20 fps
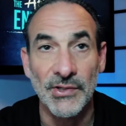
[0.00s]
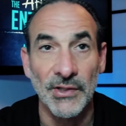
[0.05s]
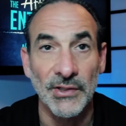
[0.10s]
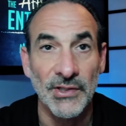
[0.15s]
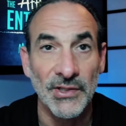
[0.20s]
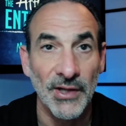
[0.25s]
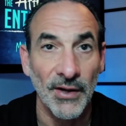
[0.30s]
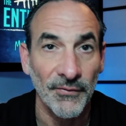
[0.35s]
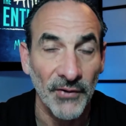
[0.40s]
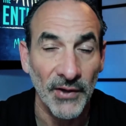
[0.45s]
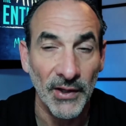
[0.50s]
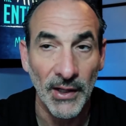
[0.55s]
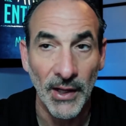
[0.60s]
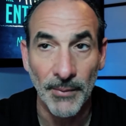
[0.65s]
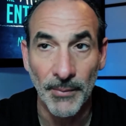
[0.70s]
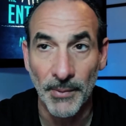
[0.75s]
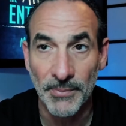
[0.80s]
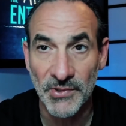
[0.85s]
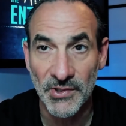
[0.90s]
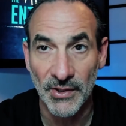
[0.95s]
and Stephanie
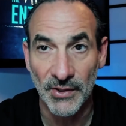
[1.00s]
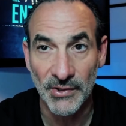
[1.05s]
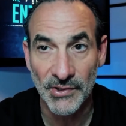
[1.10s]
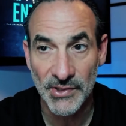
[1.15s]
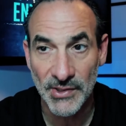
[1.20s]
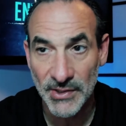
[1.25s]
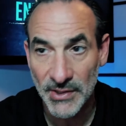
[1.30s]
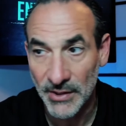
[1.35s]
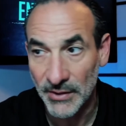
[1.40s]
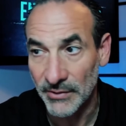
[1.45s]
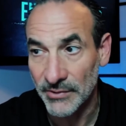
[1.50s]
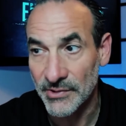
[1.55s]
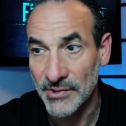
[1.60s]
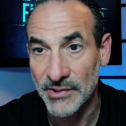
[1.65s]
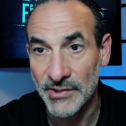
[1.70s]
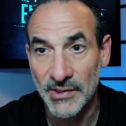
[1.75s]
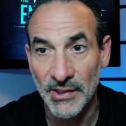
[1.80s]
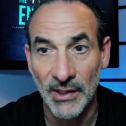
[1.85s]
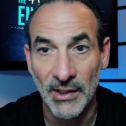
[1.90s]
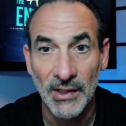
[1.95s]
came upstairs in tears and
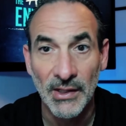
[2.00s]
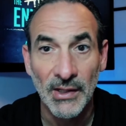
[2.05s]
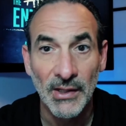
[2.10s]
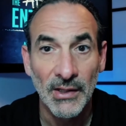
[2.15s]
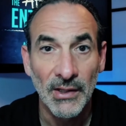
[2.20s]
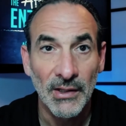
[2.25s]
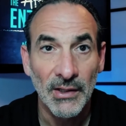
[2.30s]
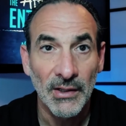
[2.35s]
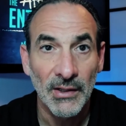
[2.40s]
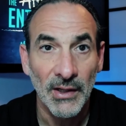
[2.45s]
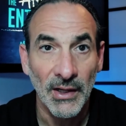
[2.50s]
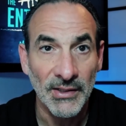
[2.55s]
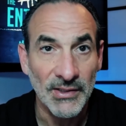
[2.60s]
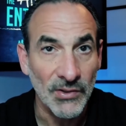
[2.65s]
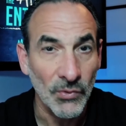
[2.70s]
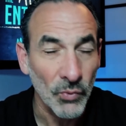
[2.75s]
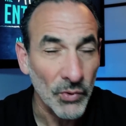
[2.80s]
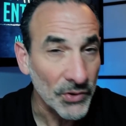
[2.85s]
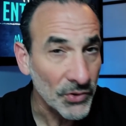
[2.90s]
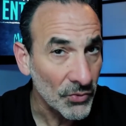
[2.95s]
said, I
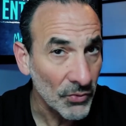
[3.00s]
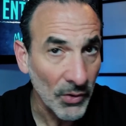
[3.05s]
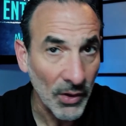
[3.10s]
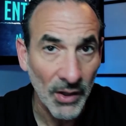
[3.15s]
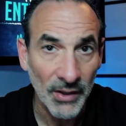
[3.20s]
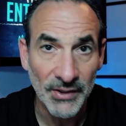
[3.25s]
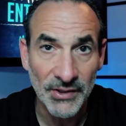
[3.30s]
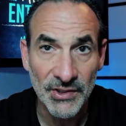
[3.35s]
said, what's wrong?